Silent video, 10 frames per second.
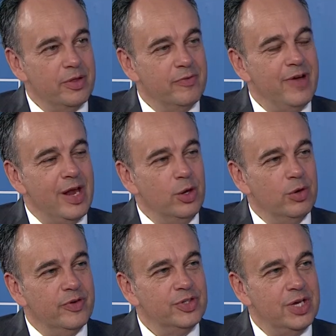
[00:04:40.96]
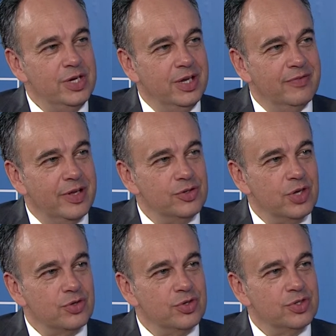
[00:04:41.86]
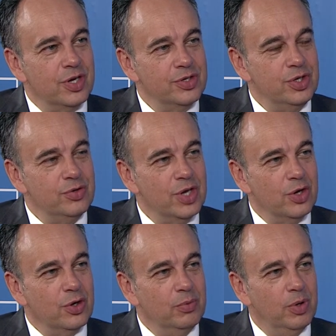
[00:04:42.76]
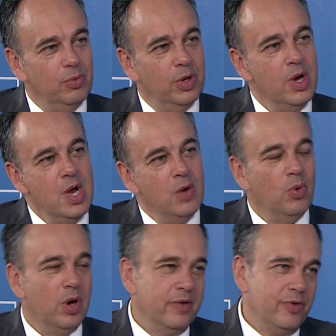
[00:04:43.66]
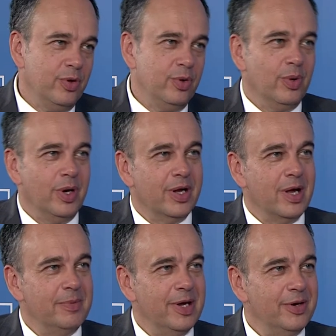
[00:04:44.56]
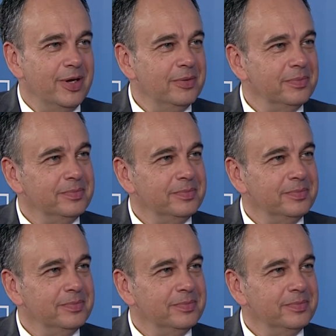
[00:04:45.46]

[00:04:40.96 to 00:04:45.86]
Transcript: the value of attending events such as ITU Telecom World. What, why have you uh, come down here?